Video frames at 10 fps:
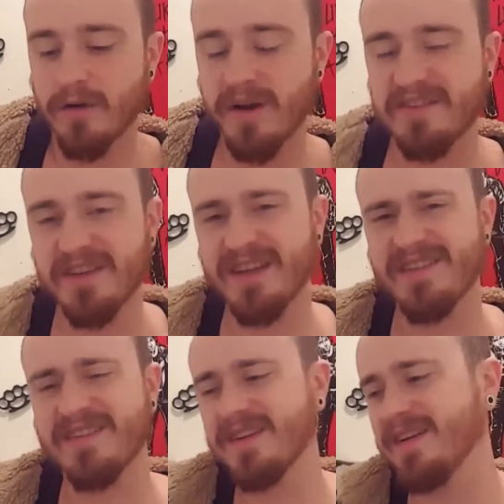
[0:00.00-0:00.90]
Wrestling
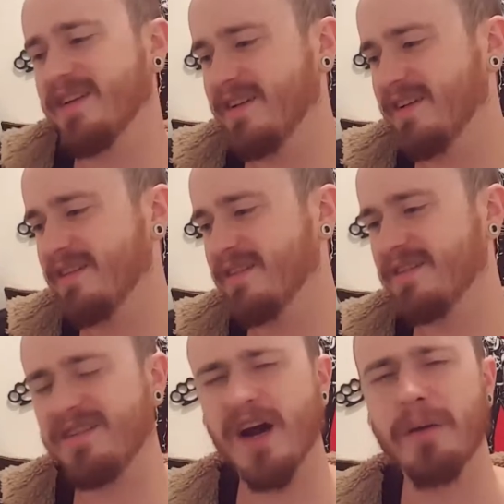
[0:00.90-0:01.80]
is...
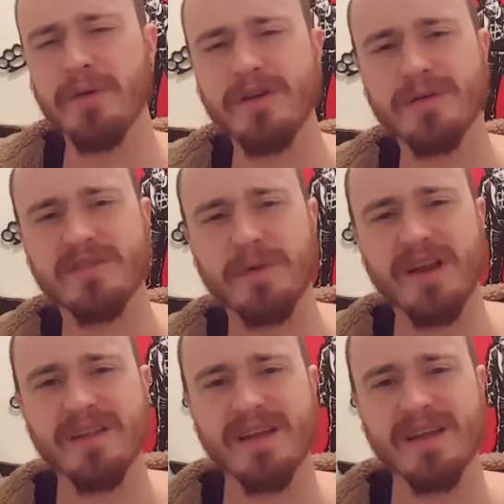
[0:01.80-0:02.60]
it's dumb when you explain